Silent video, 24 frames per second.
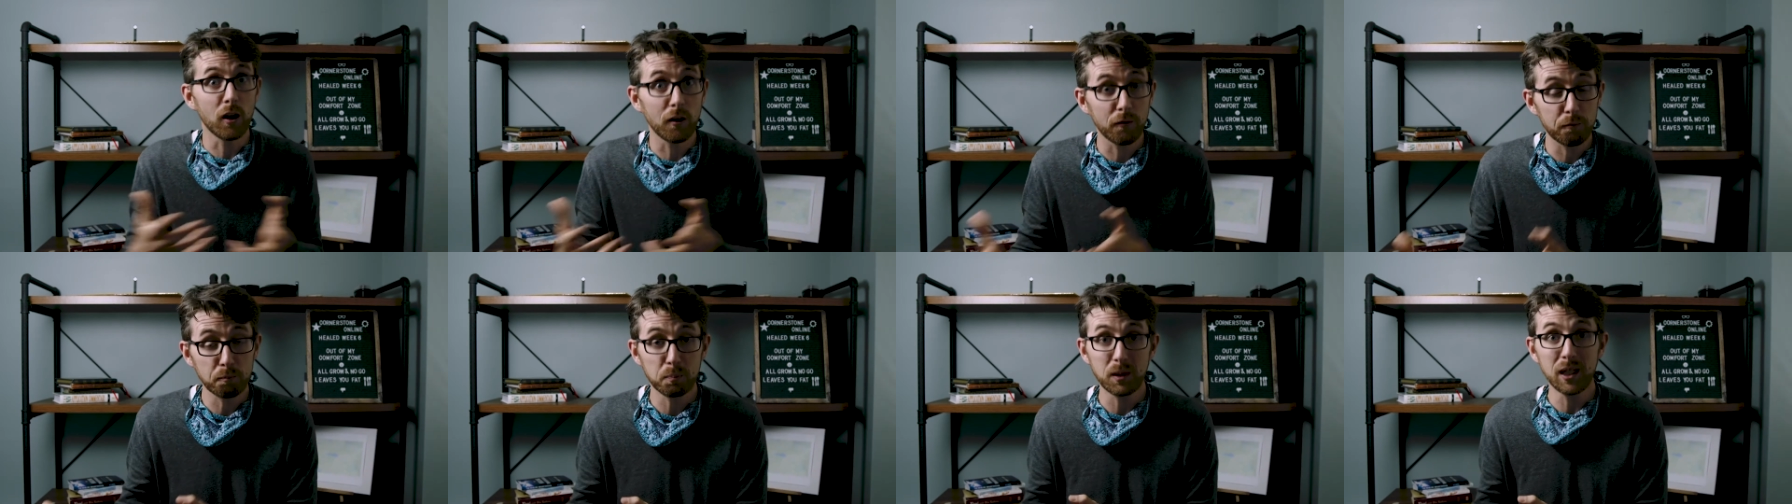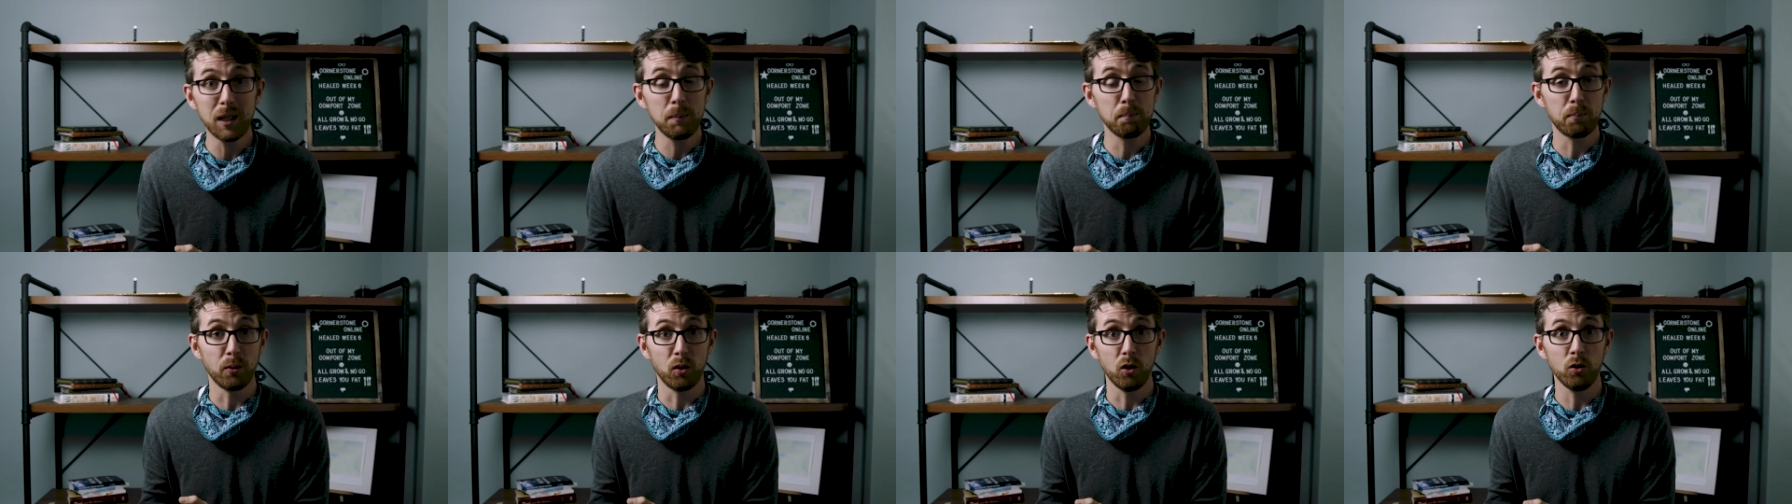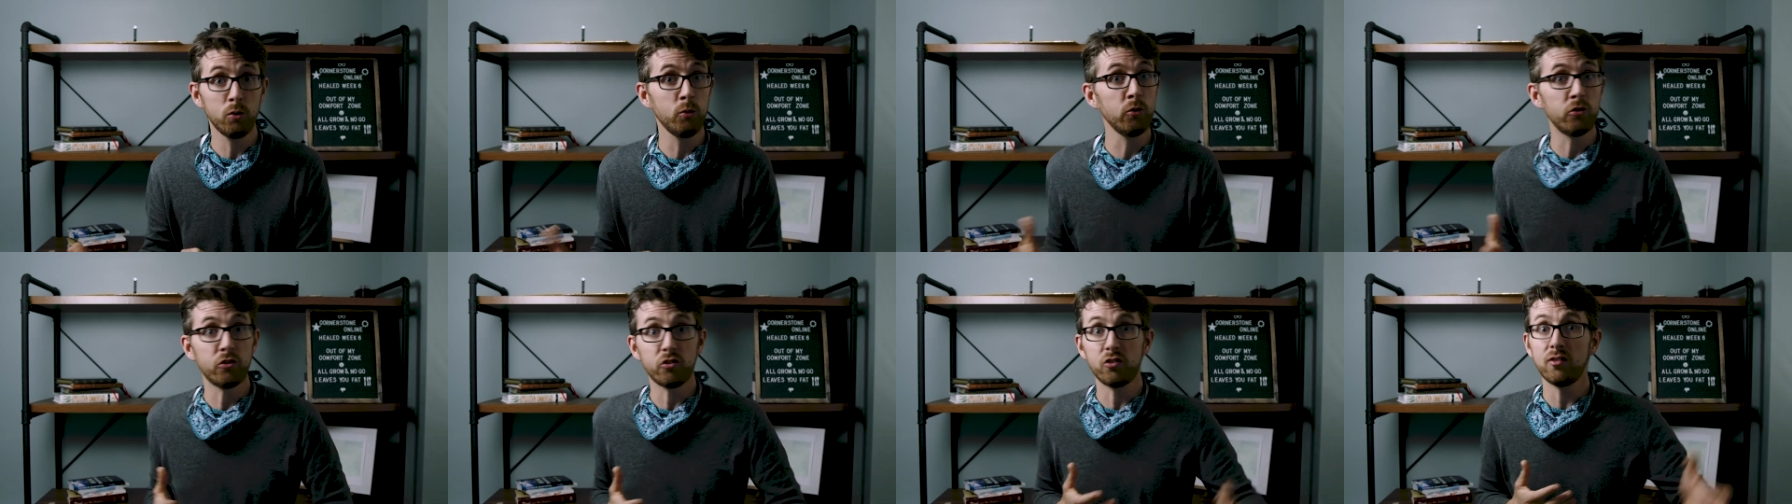of people
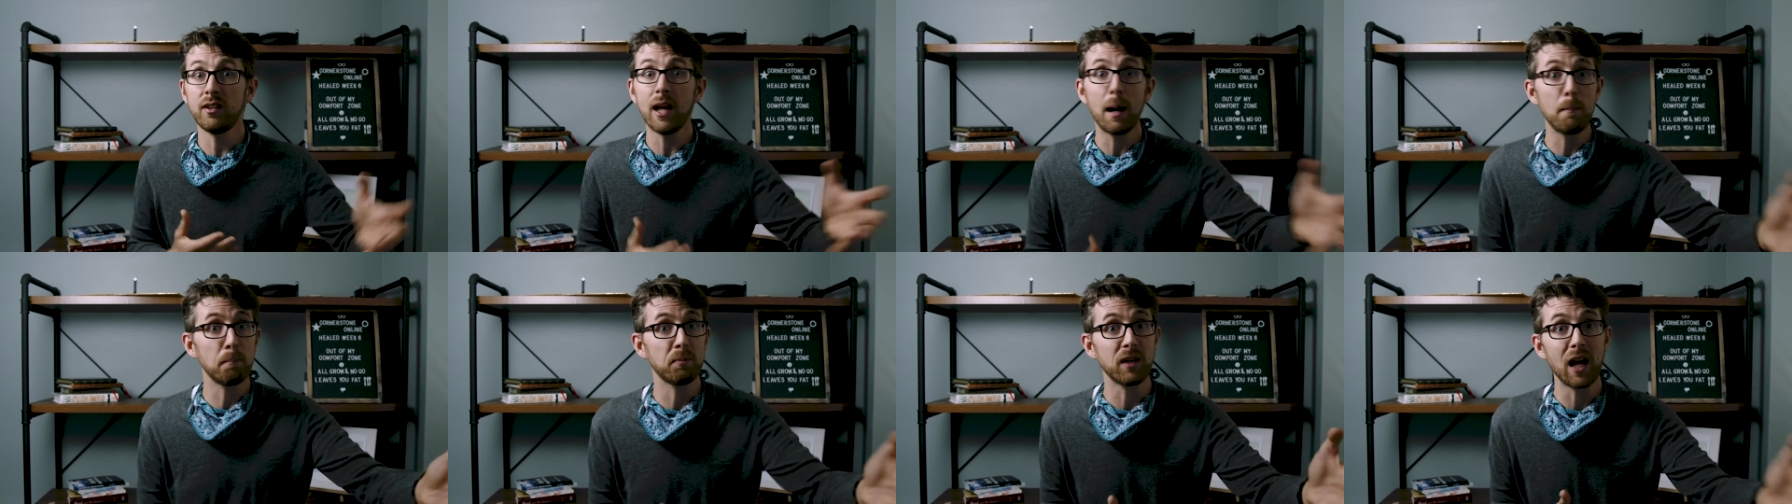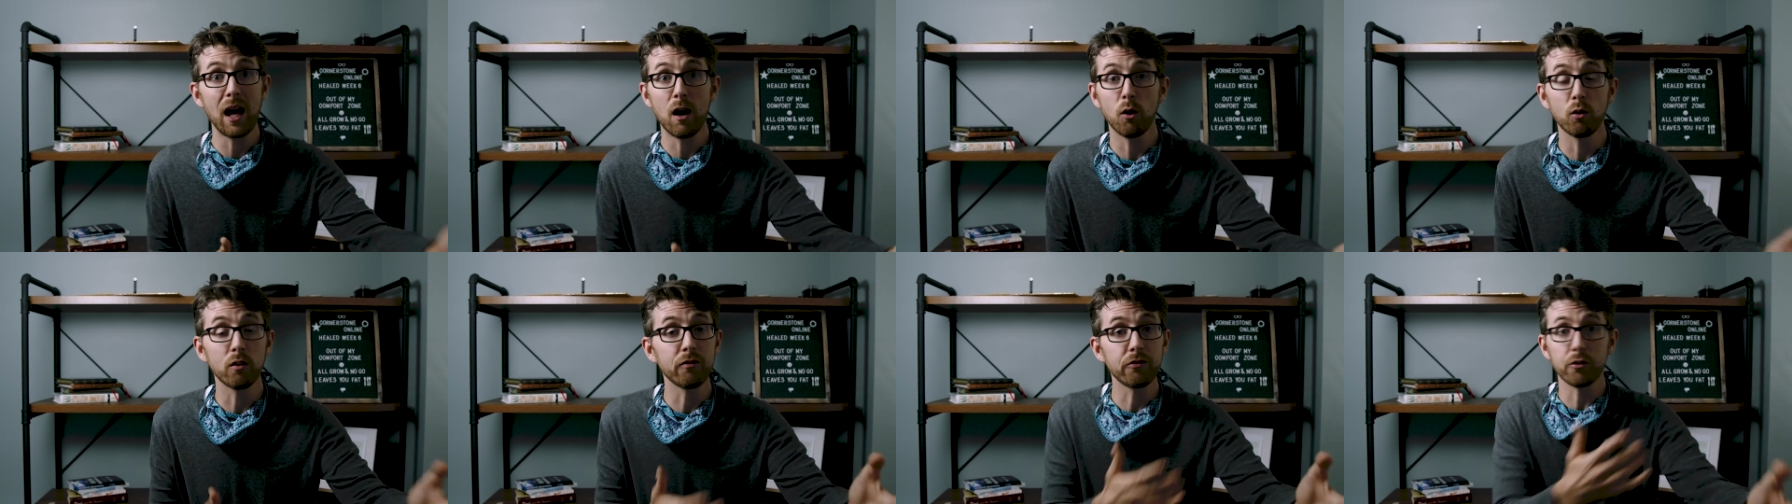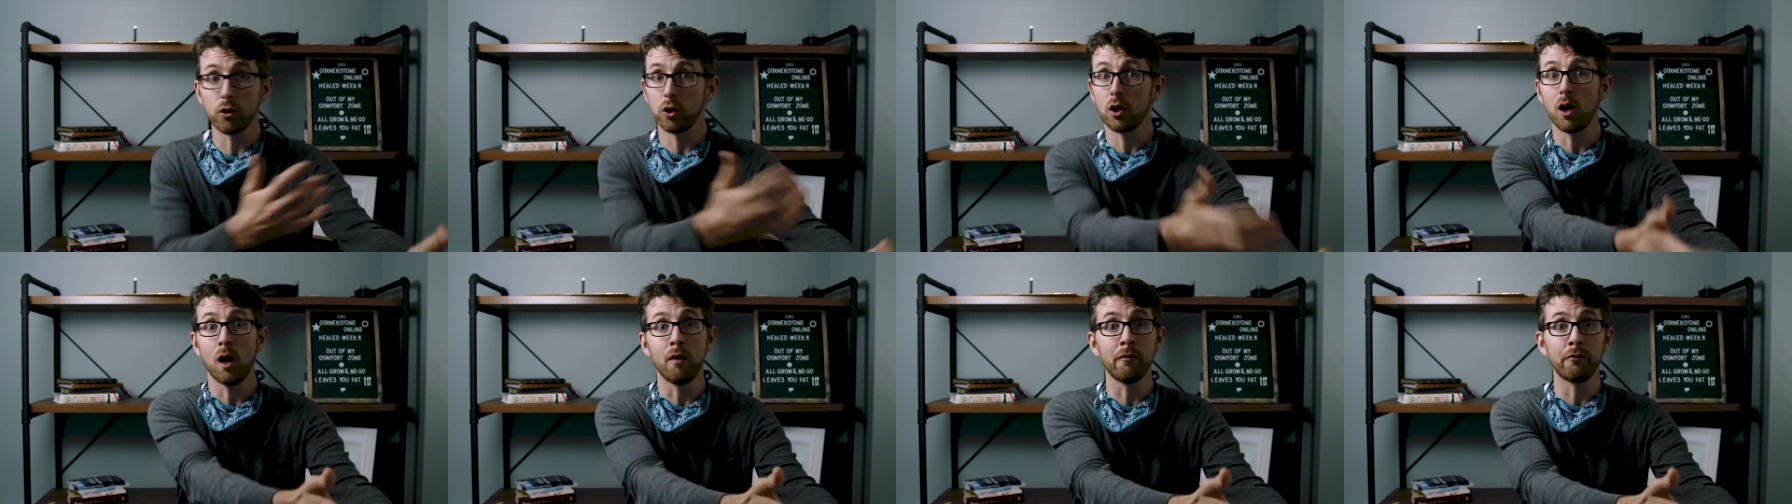who stepped out of
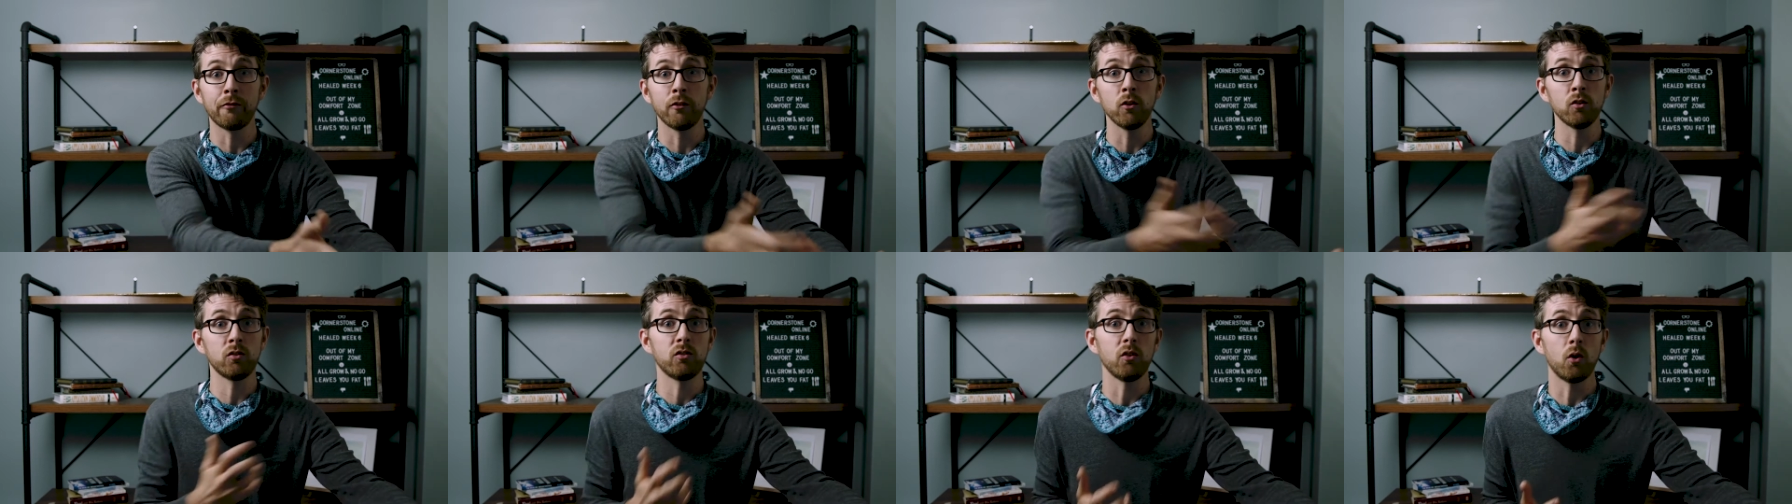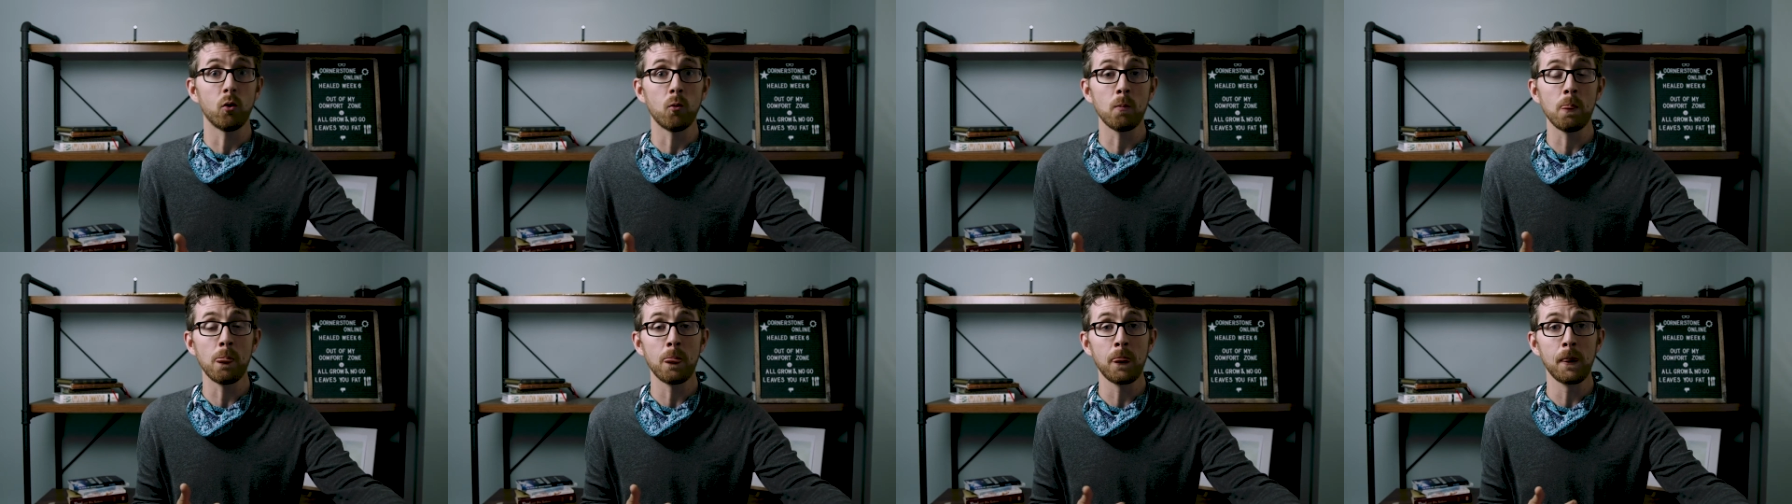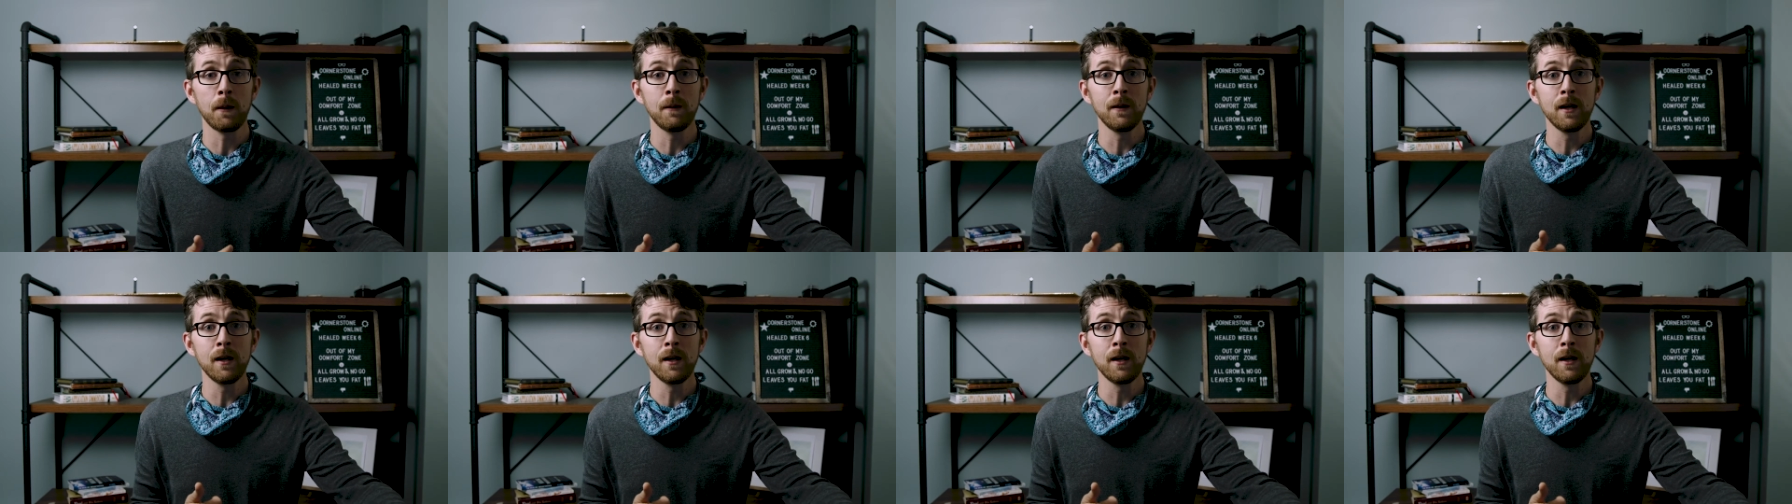their comfort zone,